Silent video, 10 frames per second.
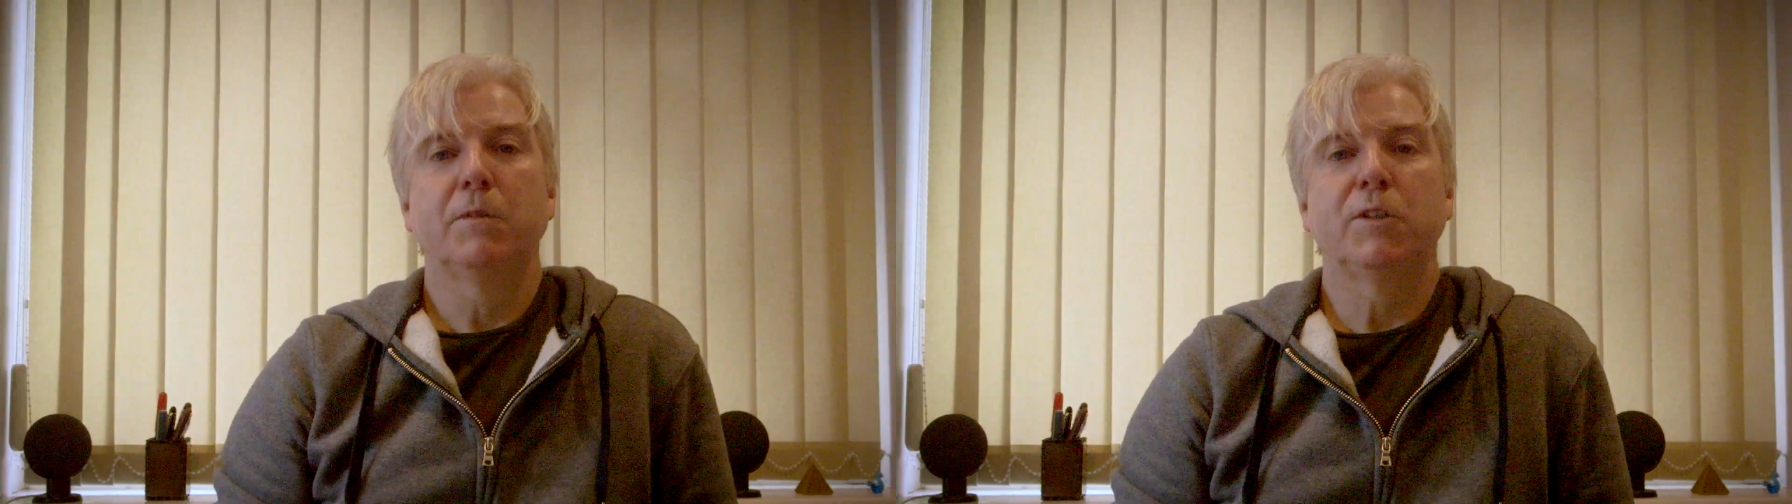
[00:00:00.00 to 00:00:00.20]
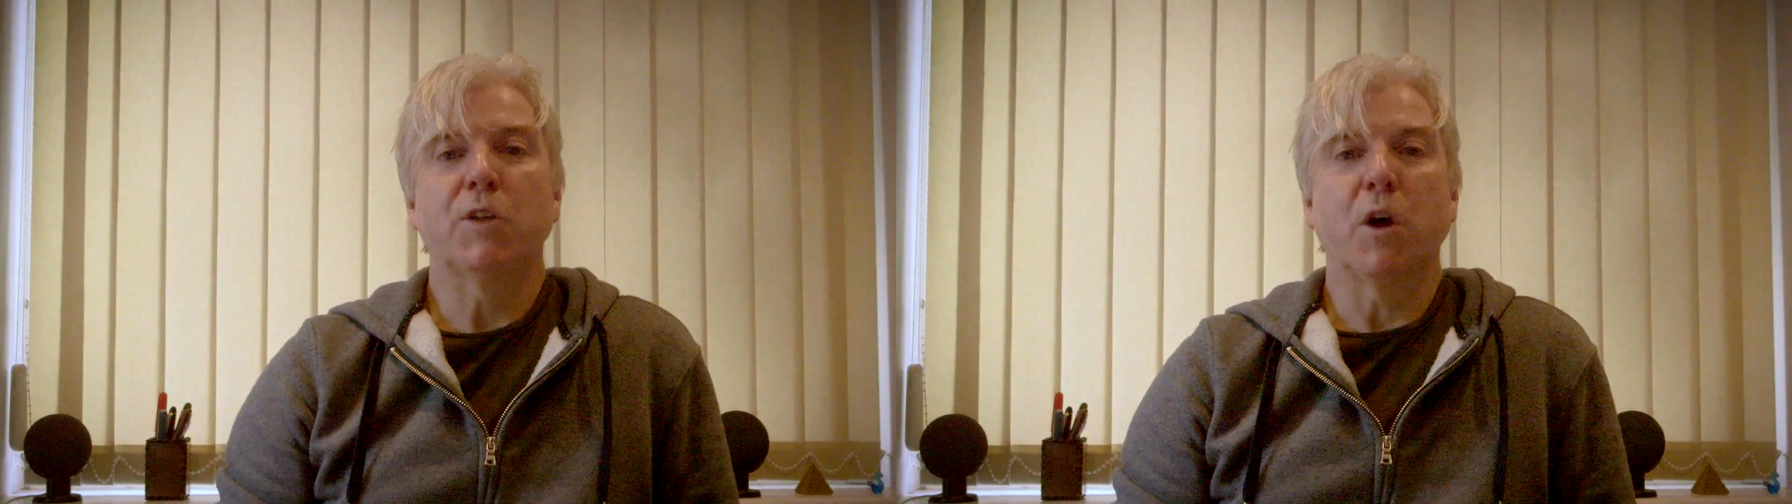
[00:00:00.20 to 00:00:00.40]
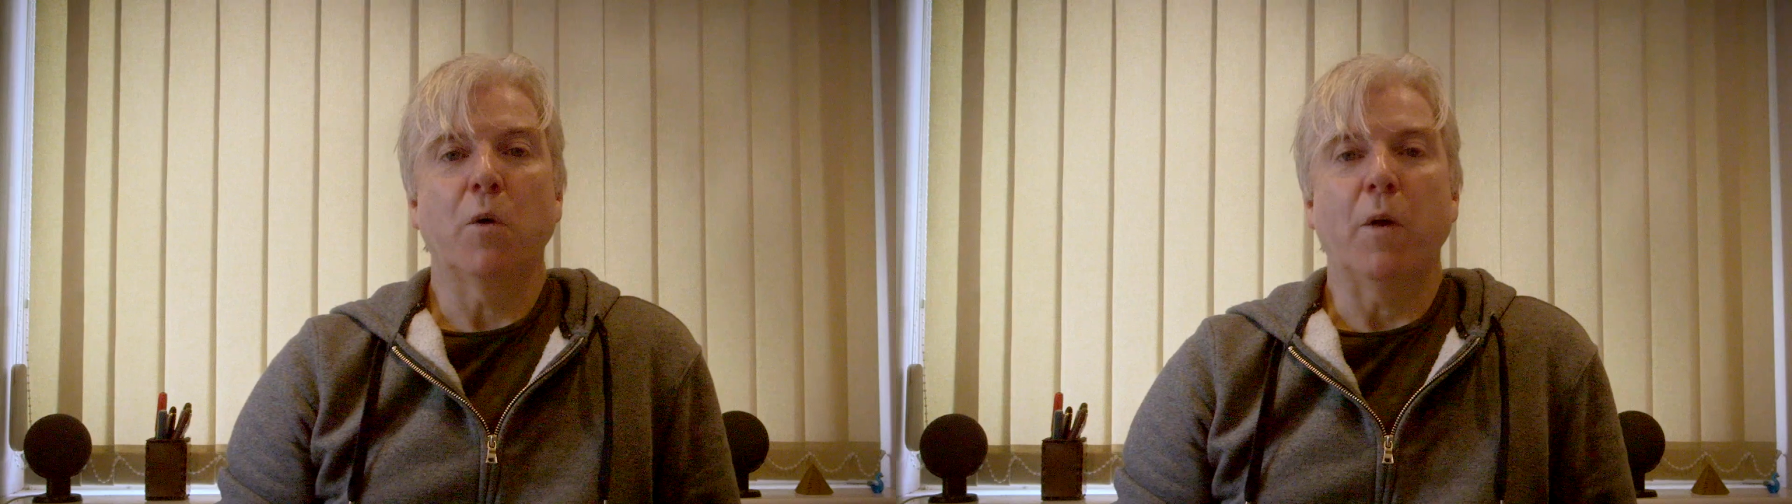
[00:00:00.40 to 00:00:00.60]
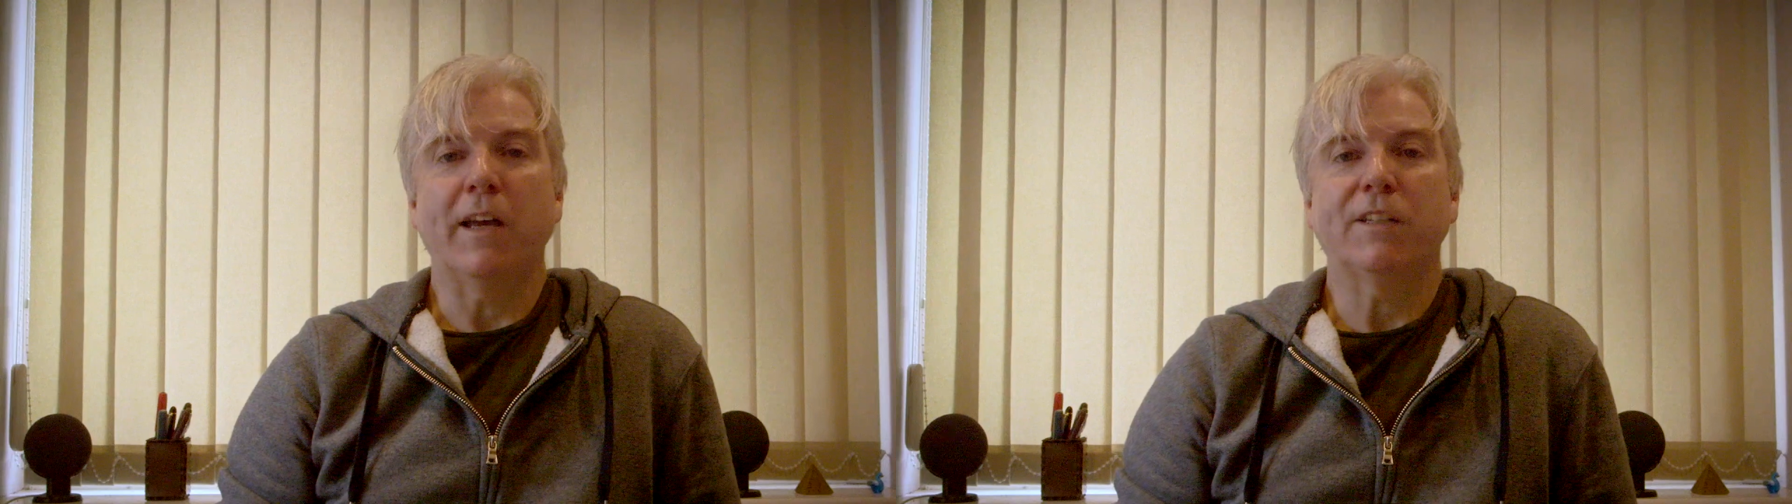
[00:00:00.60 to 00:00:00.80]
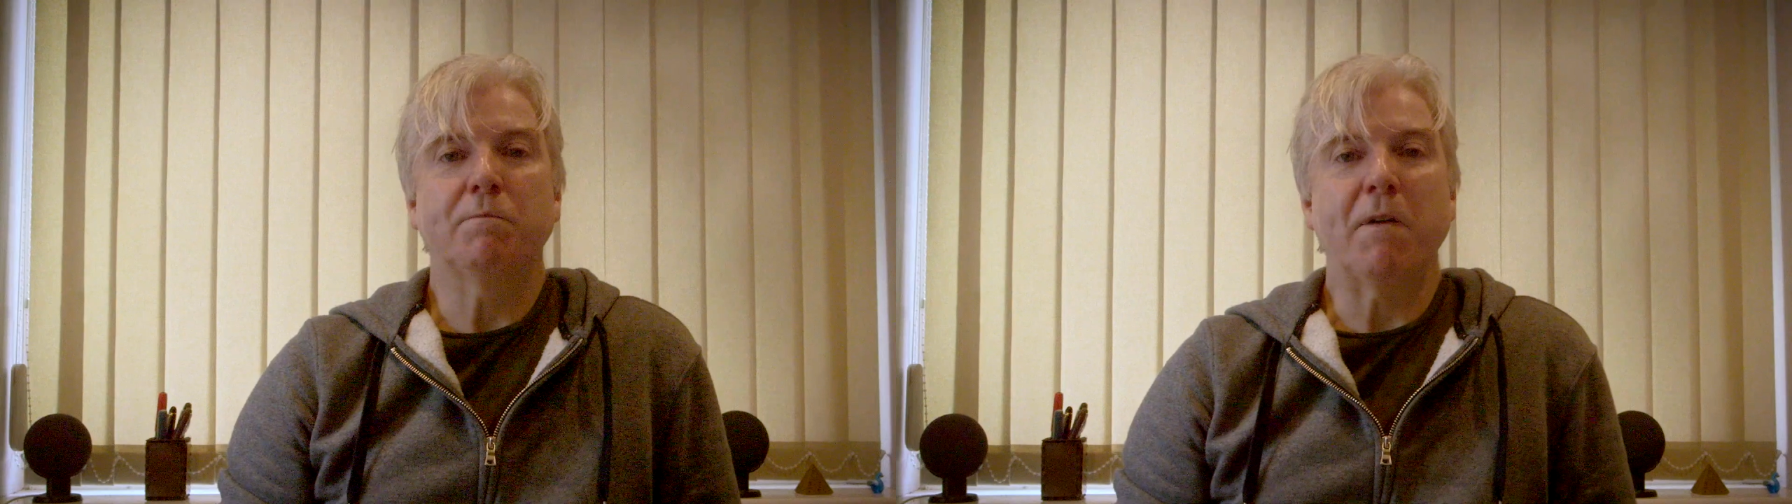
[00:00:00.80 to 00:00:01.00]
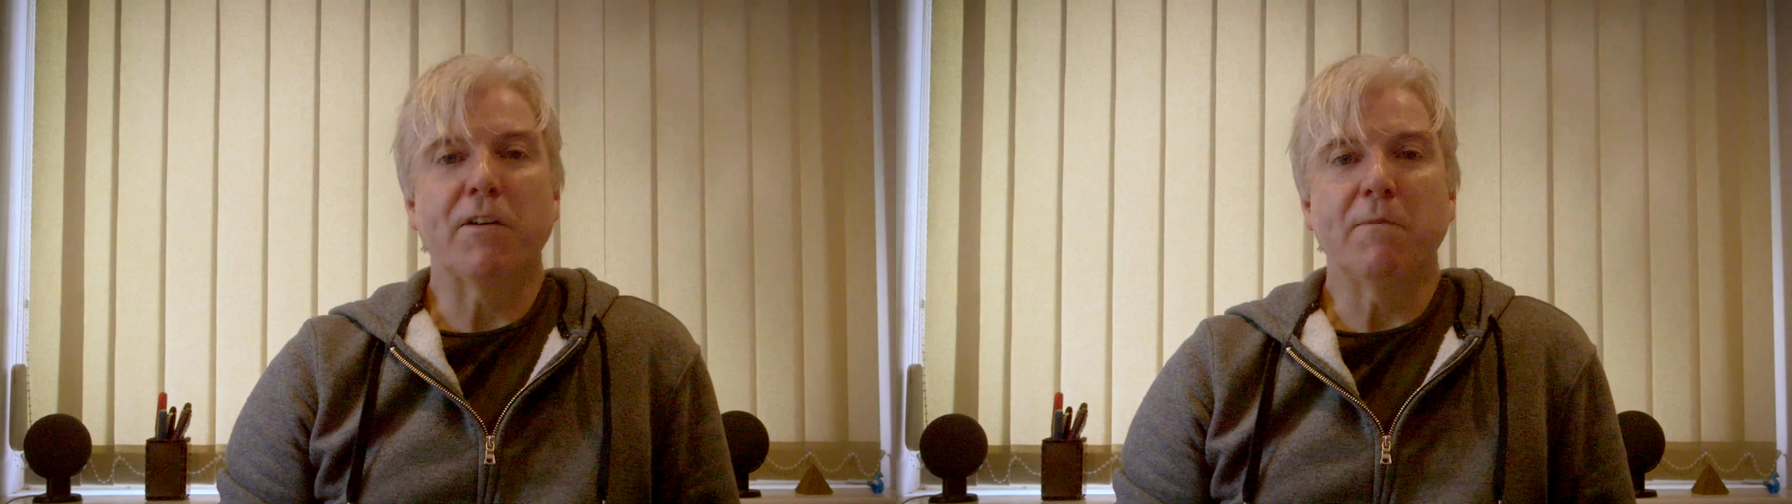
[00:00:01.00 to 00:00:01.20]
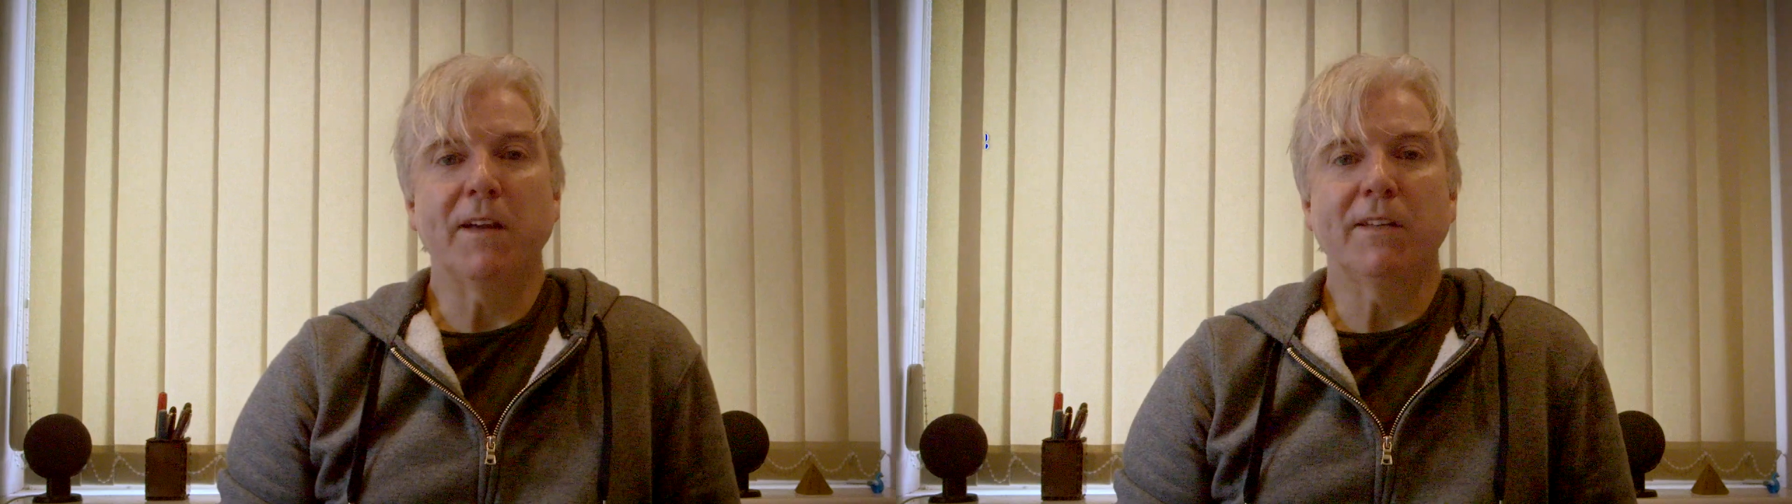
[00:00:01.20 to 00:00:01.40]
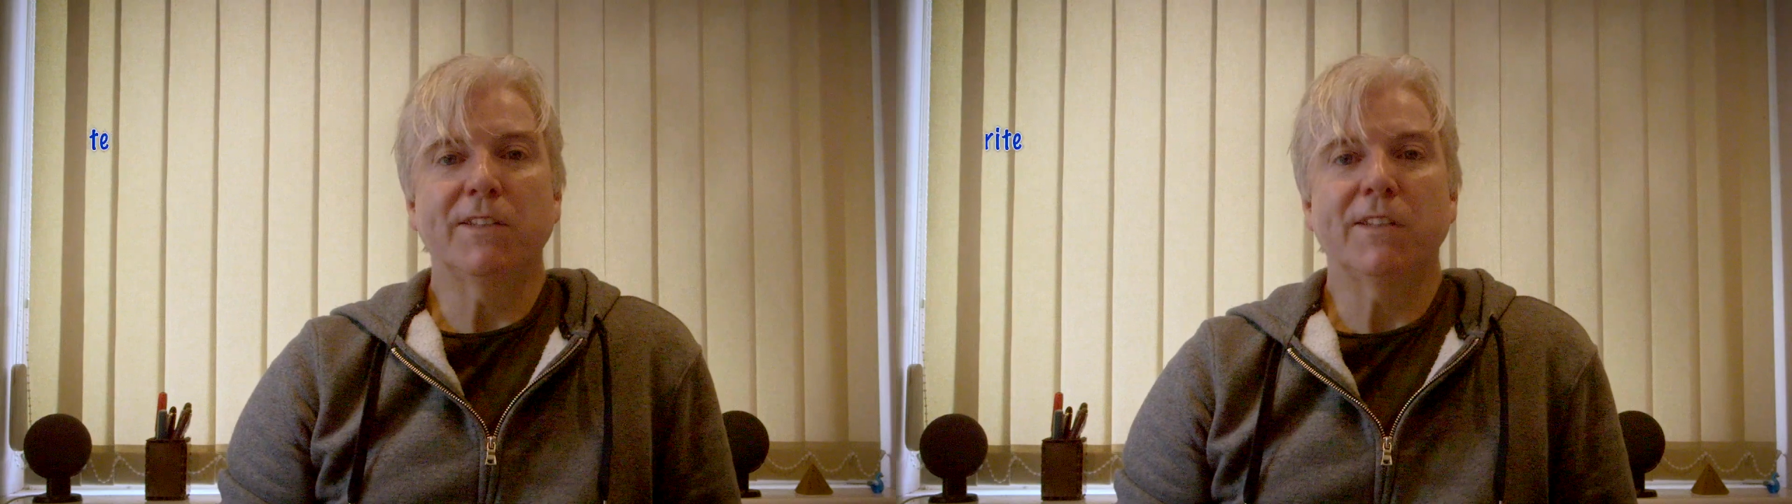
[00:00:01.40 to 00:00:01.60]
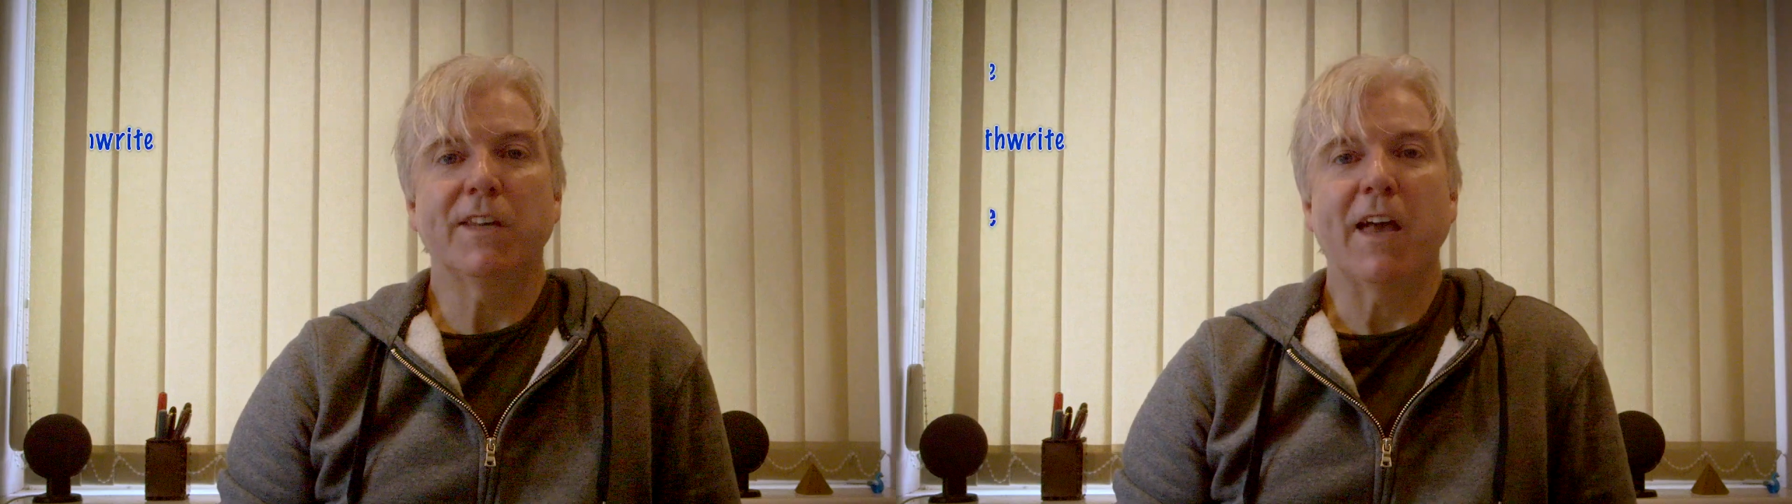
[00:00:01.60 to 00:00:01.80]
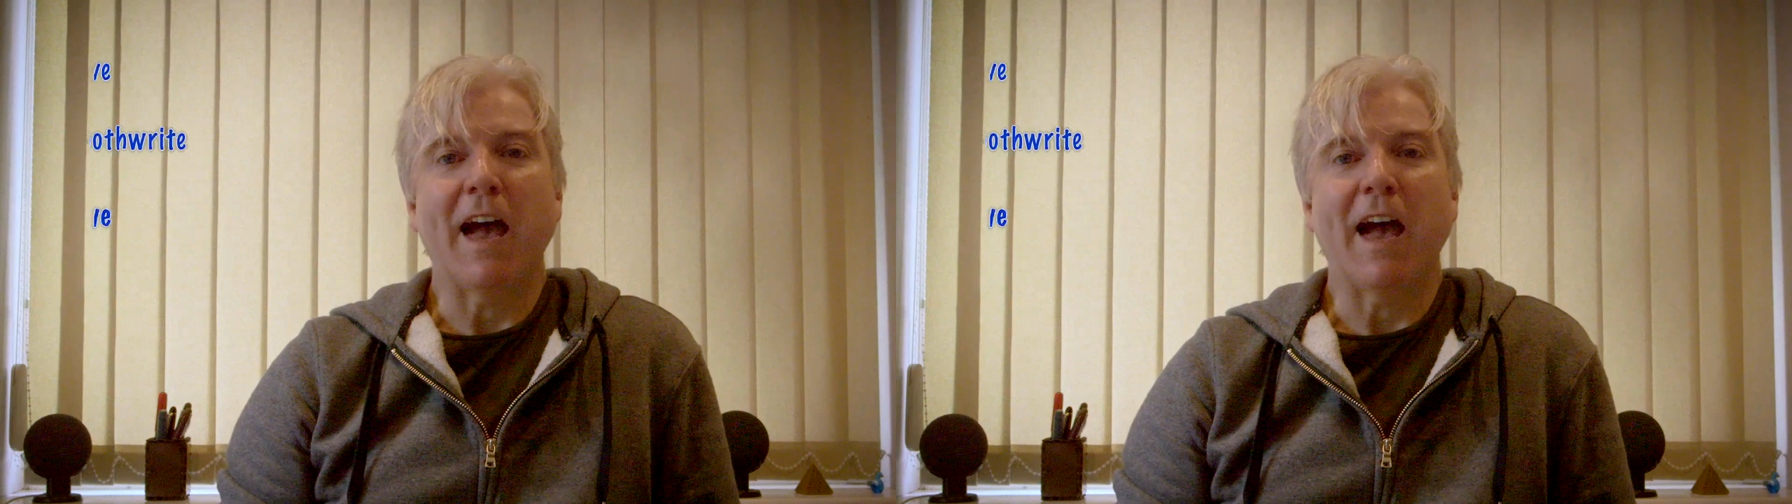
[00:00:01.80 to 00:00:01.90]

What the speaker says: So experiment